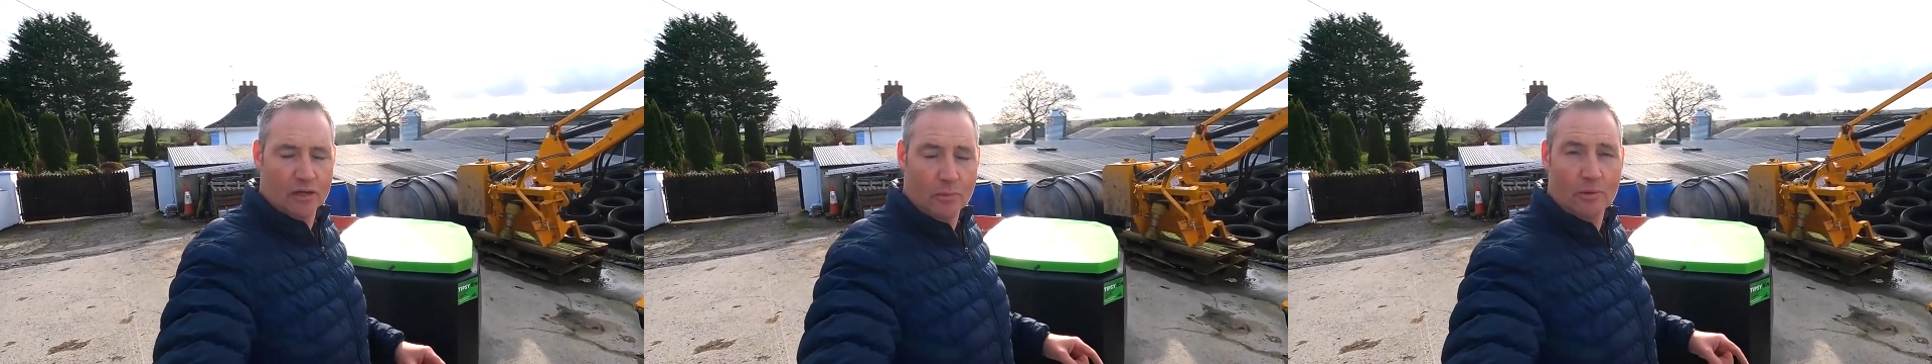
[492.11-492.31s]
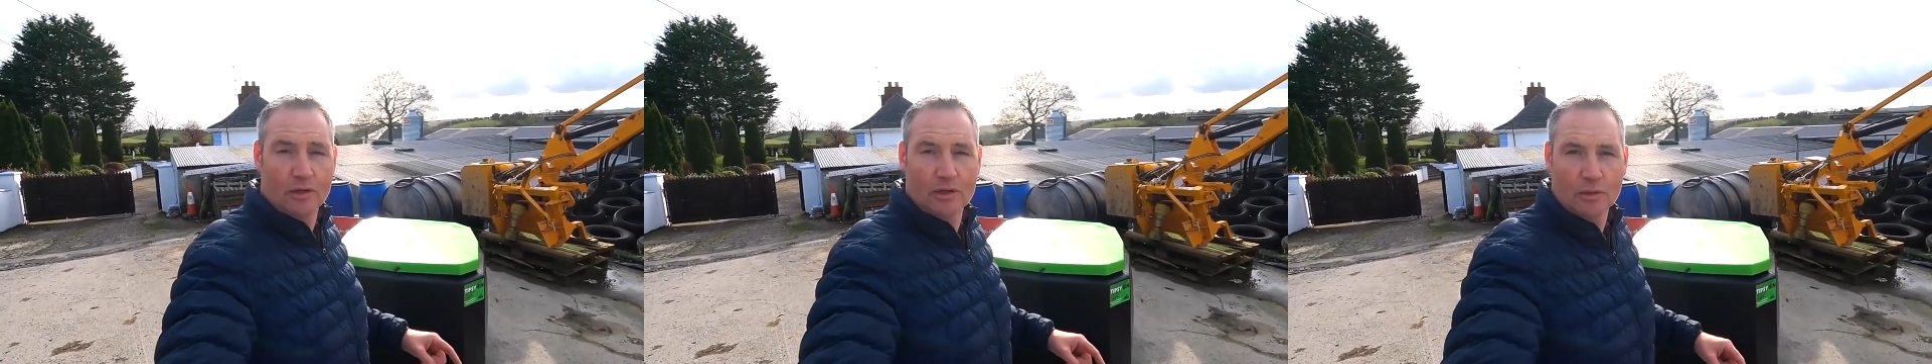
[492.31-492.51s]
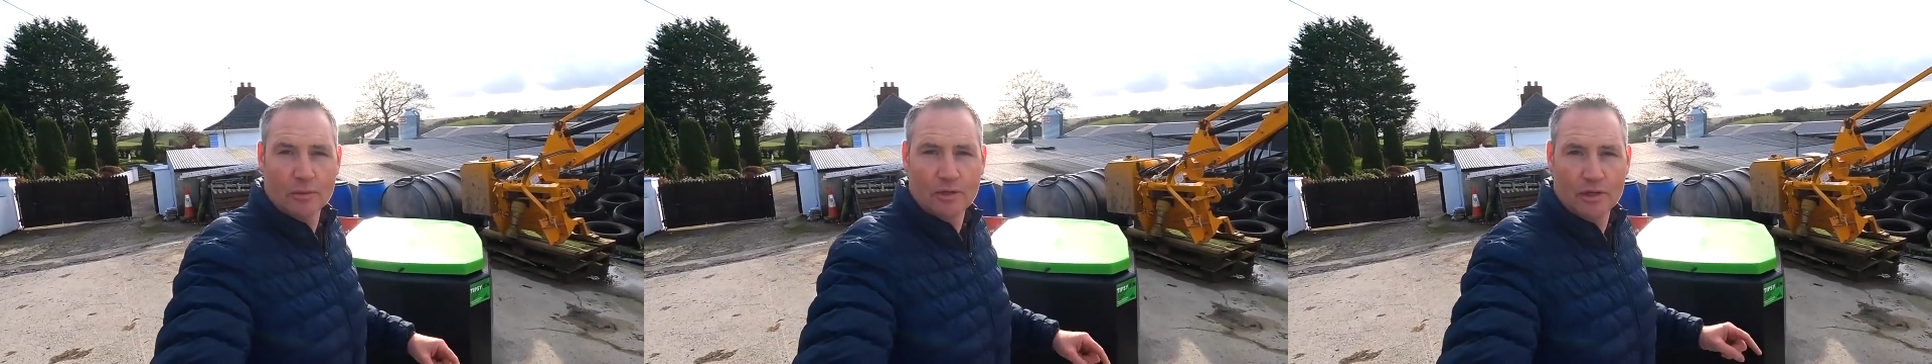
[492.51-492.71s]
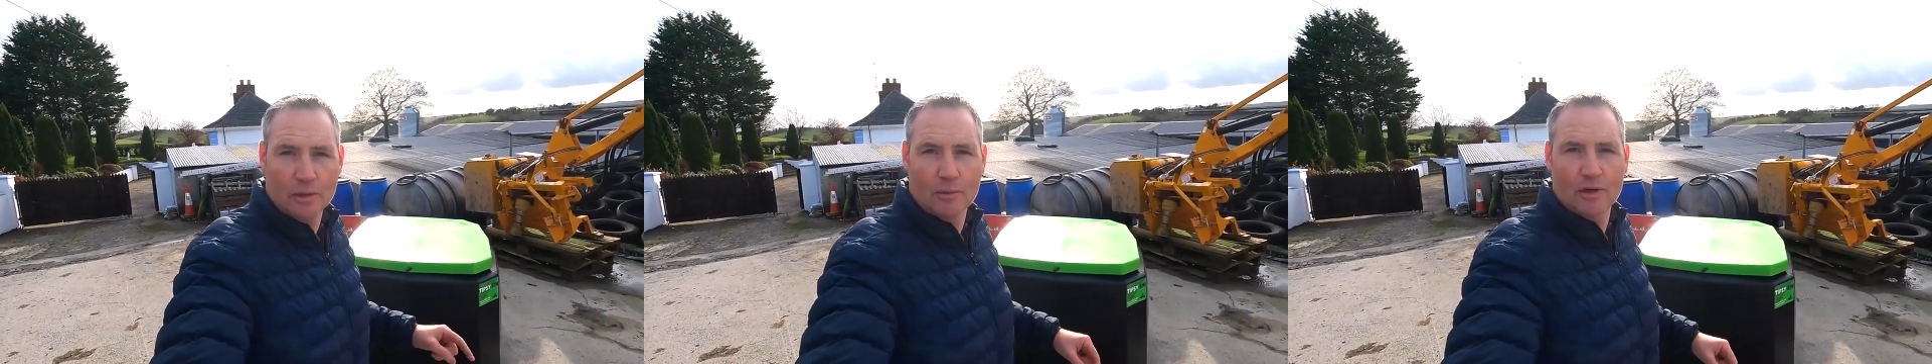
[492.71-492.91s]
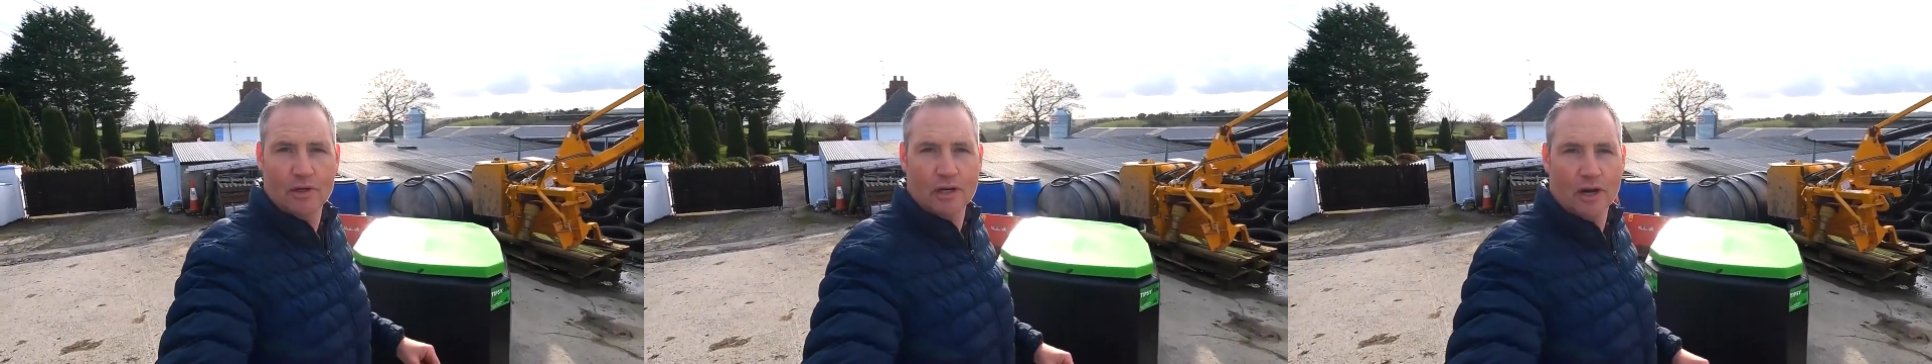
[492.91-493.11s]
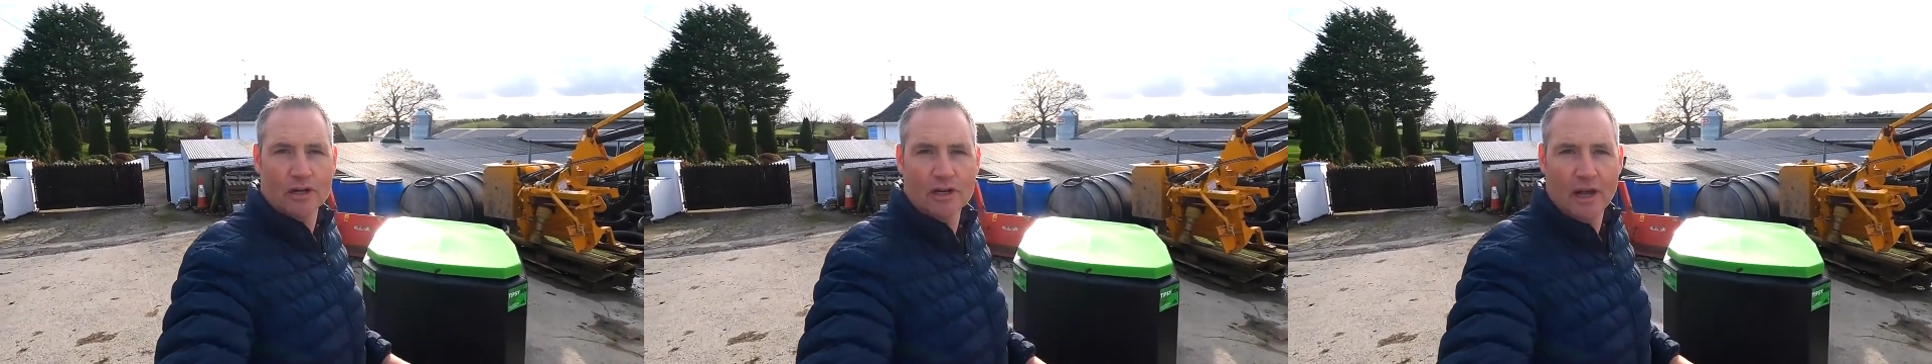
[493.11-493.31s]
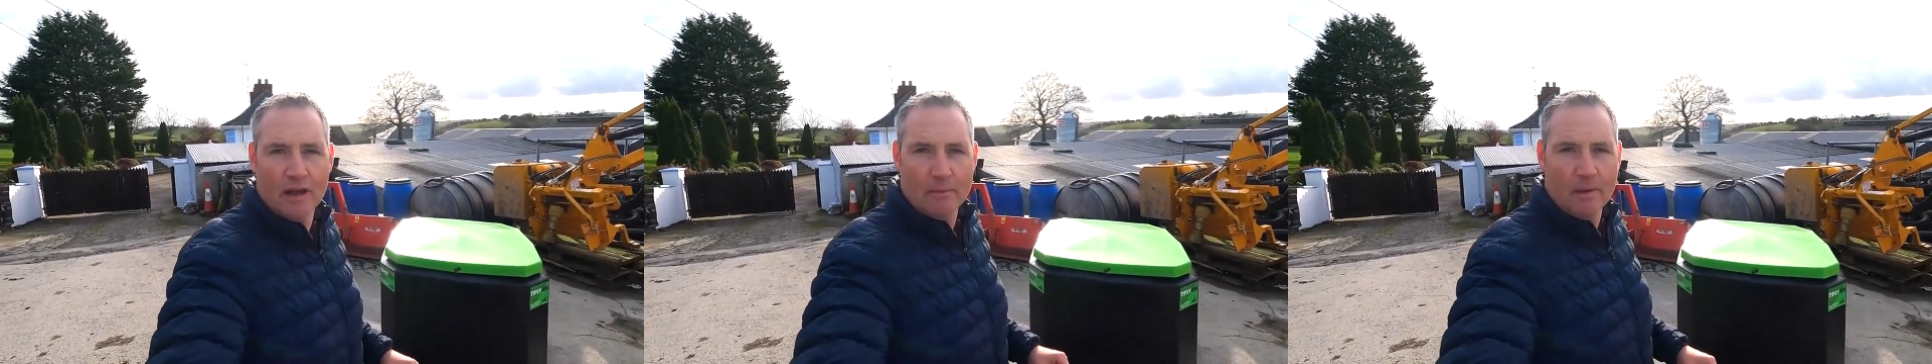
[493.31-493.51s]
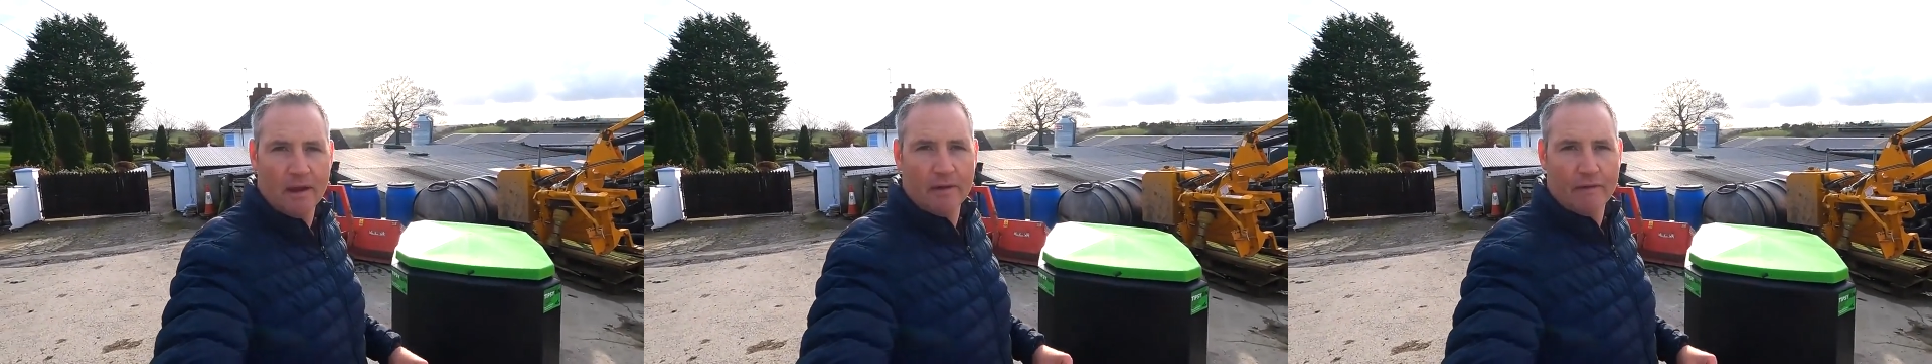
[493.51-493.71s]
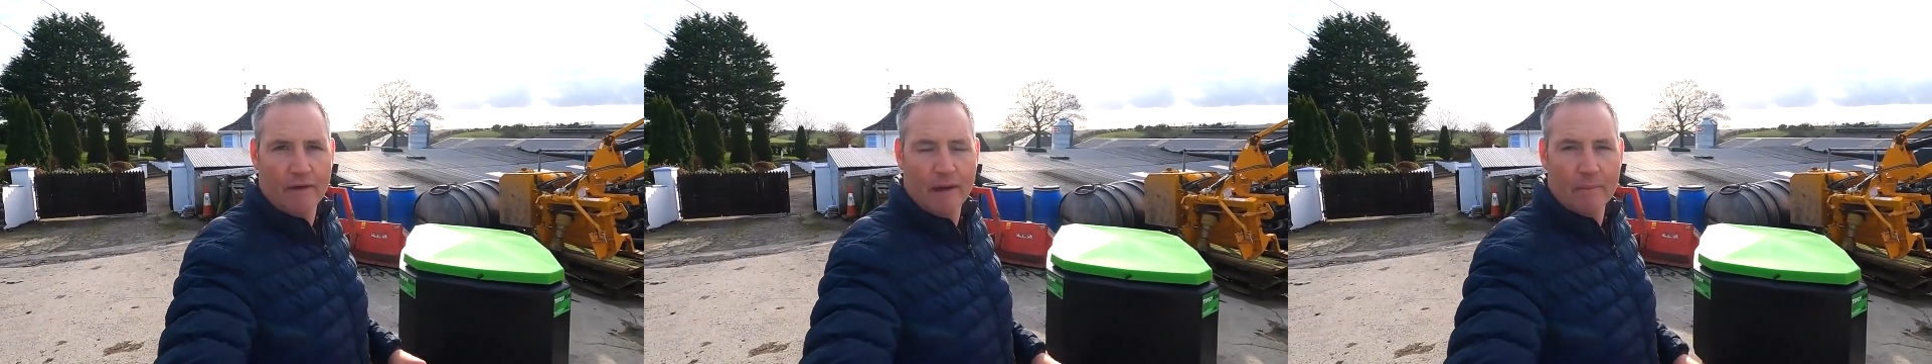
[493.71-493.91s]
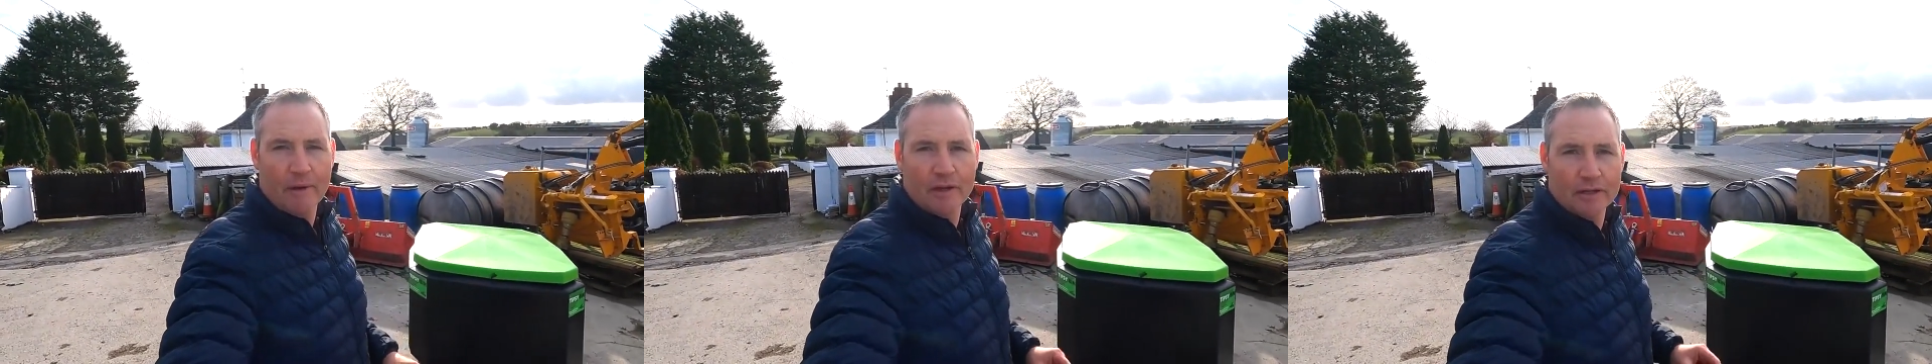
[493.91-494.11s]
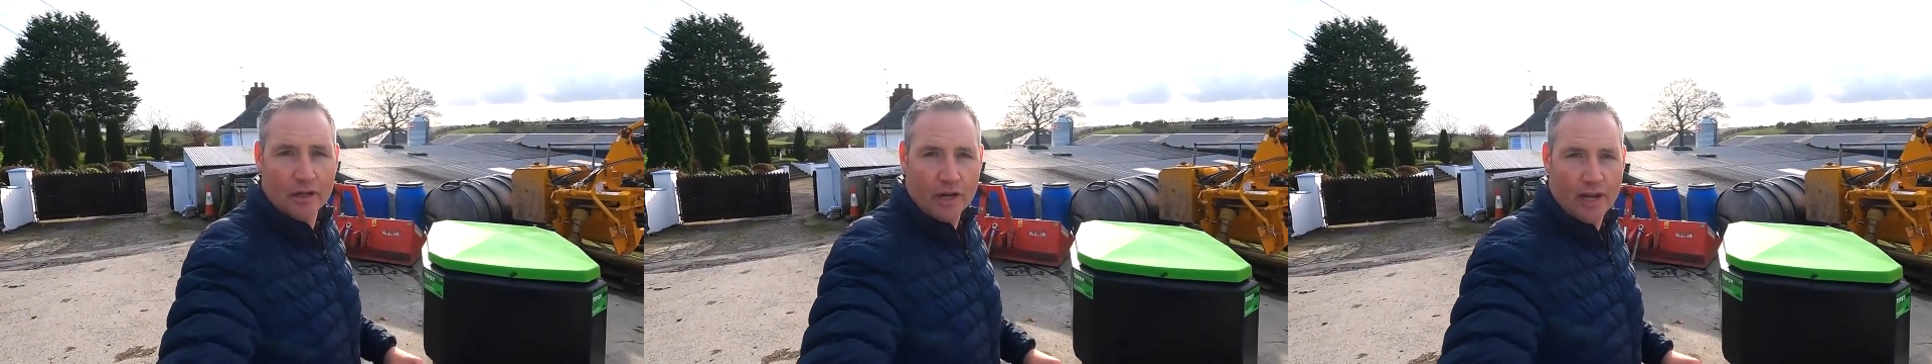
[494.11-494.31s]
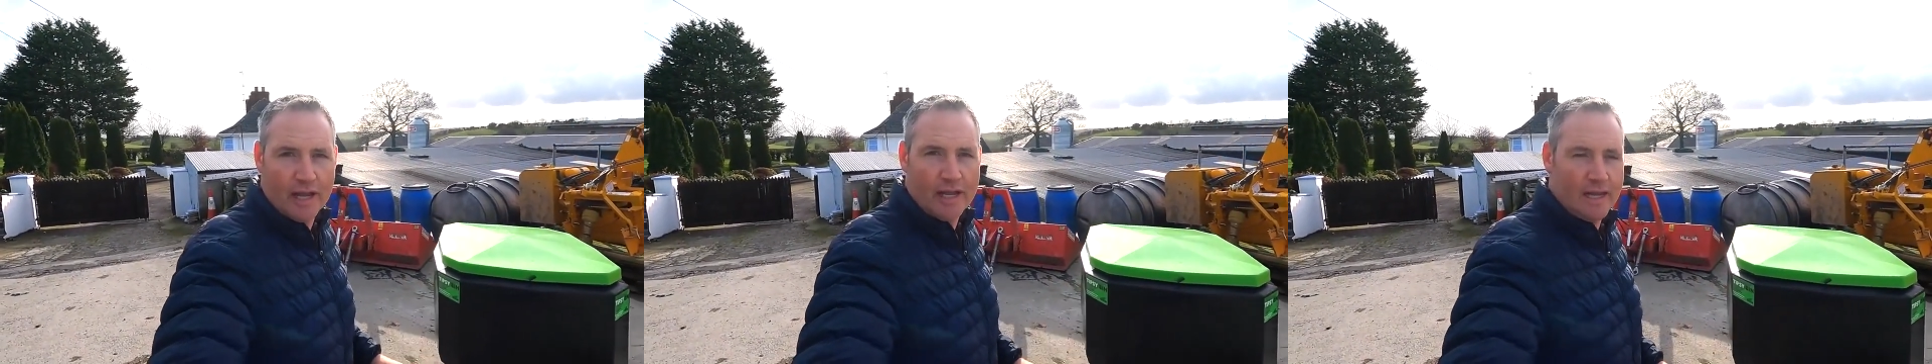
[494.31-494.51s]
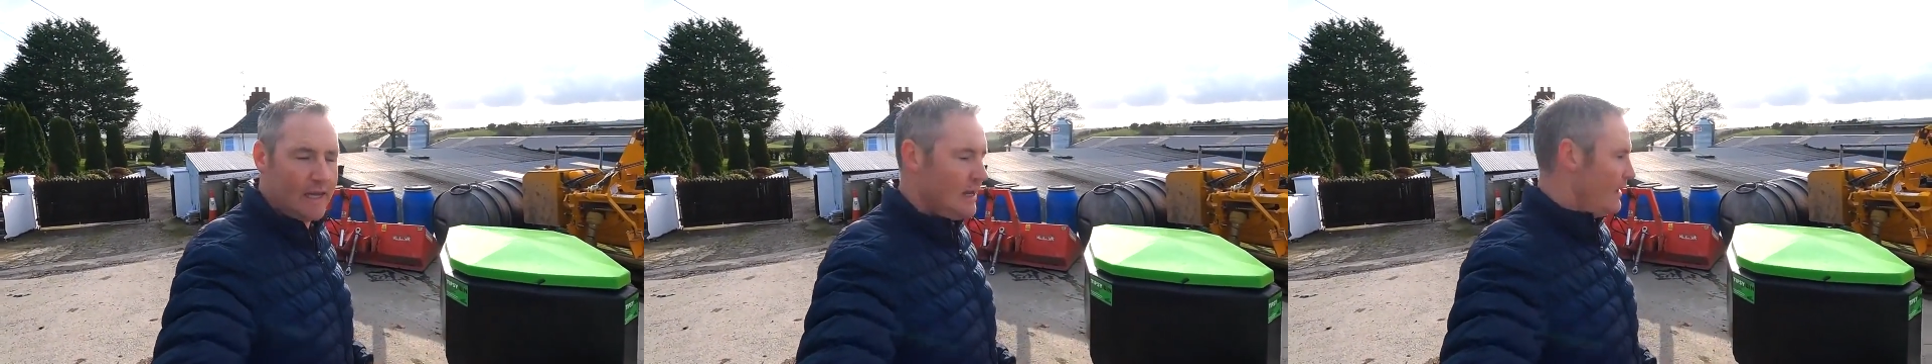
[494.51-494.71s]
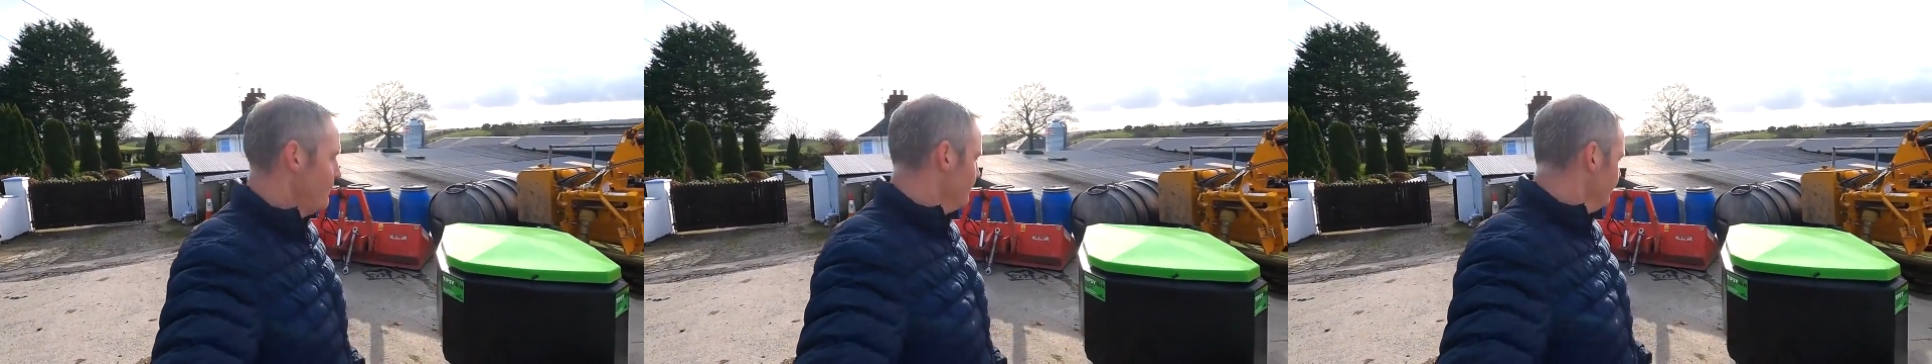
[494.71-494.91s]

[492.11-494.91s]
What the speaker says: www.megafab.ie.